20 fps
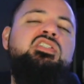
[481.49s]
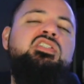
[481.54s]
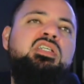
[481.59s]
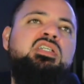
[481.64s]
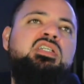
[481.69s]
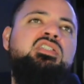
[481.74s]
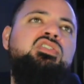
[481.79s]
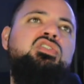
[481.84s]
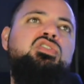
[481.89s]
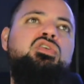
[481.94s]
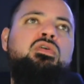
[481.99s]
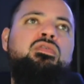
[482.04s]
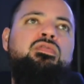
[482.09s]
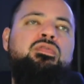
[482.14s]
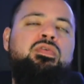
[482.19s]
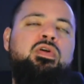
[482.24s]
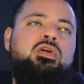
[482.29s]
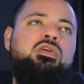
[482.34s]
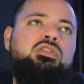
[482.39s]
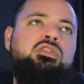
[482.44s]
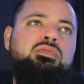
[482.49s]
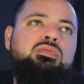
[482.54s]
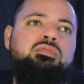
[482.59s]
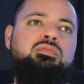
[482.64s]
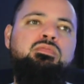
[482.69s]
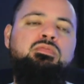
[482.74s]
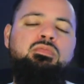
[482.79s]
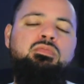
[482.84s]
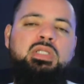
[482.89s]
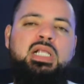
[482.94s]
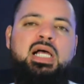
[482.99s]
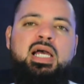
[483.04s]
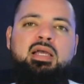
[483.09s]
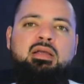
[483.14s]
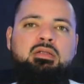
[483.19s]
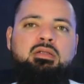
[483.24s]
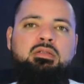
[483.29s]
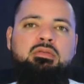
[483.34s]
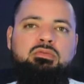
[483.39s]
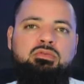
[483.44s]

this is your first like